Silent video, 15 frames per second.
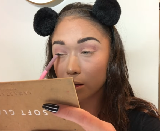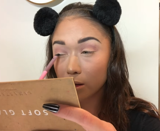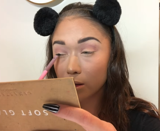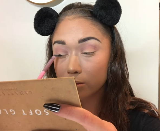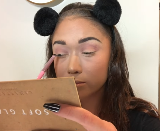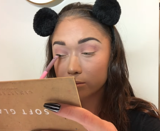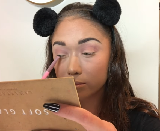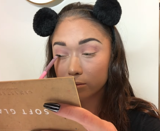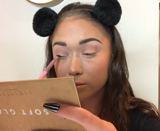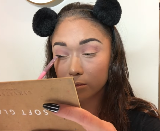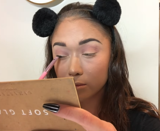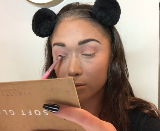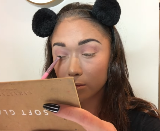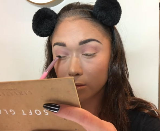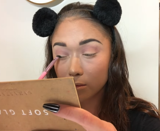
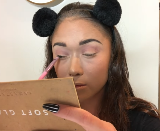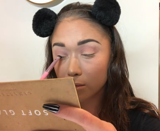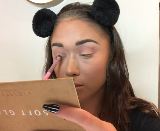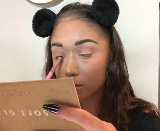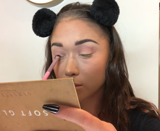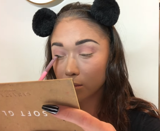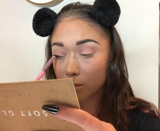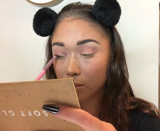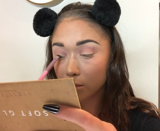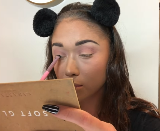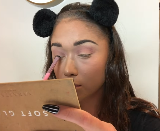Nobody speaks.